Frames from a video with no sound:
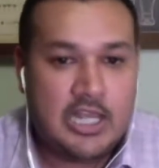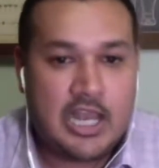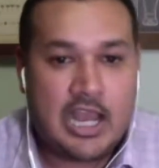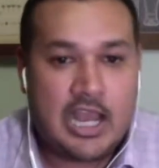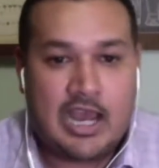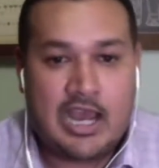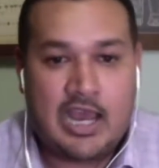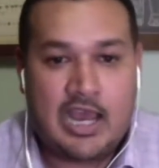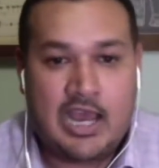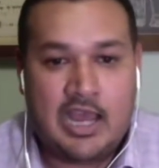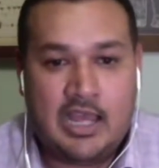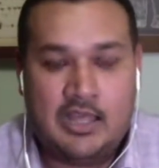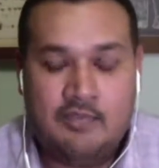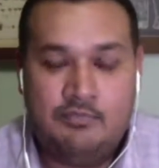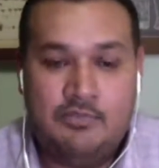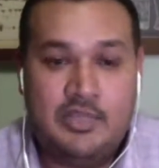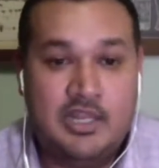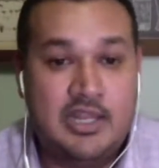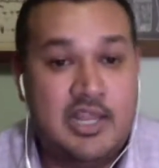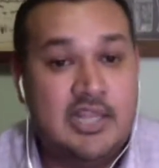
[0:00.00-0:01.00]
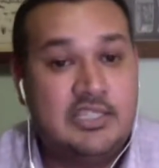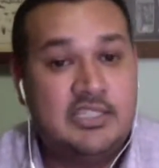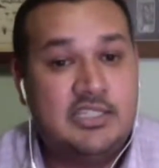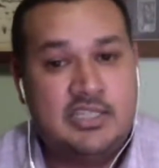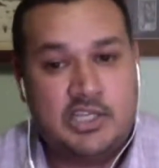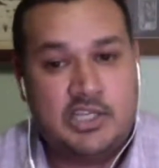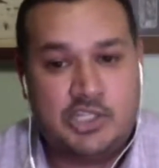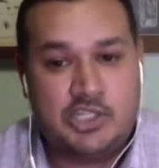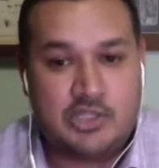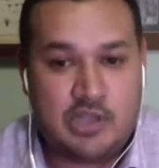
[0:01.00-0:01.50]
The next
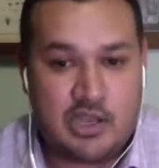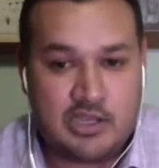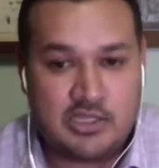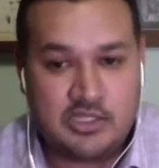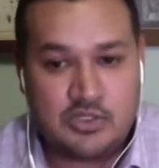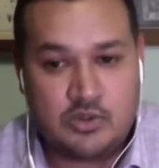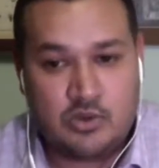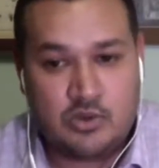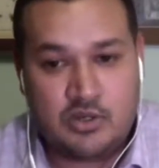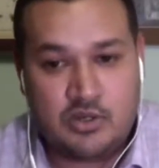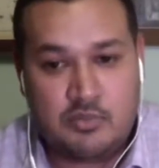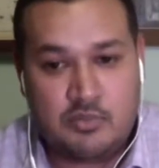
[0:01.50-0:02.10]
Tesh Talk is going